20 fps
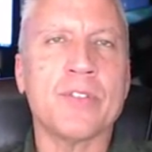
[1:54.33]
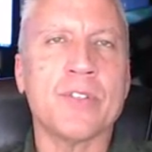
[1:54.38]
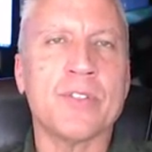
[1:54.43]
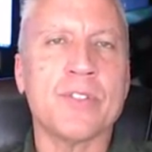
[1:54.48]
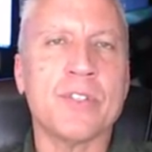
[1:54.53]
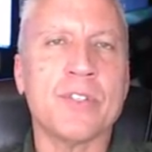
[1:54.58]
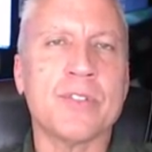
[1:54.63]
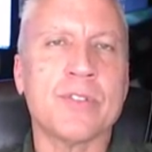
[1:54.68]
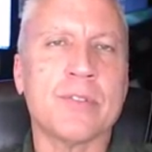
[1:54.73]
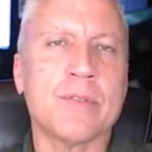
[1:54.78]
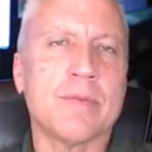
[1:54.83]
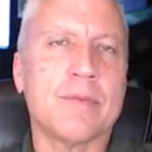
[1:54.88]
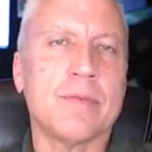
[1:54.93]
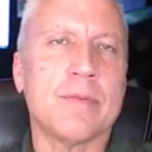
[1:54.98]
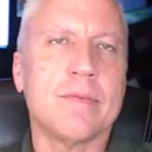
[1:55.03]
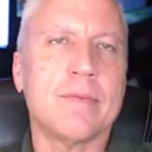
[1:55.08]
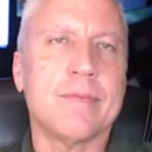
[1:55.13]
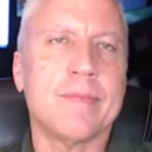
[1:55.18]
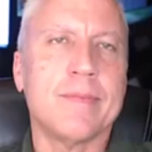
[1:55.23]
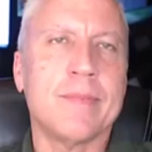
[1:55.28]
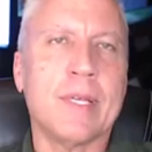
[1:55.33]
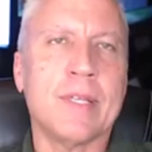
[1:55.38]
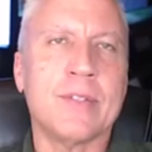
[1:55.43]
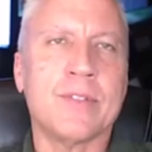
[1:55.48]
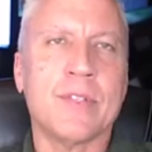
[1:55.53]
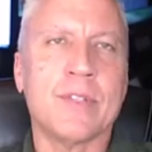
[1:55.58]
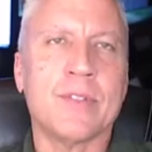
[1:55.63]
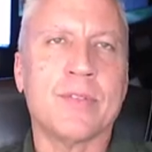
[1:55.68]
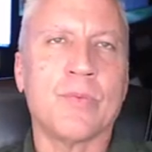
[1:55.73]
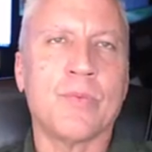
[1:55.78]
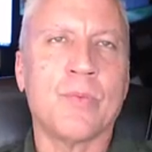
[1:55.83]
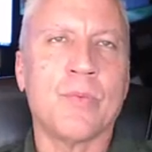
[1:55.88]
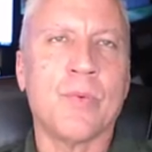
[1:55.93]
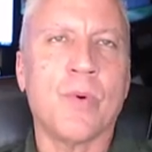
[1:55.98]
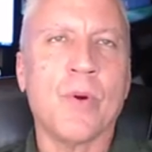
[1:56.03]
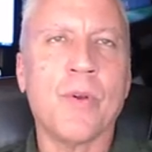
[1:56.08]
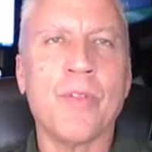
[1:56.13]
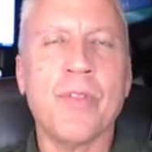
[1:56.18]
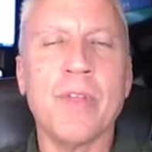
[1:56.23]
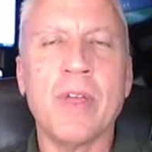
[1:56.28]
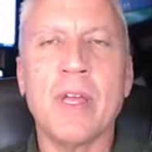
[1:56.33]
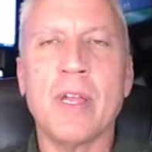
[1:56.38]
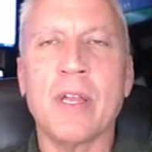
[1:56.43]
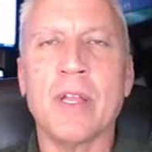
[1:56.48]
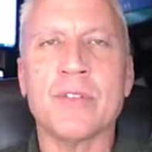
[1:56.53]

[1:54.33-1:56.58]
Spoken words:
Is this worth it?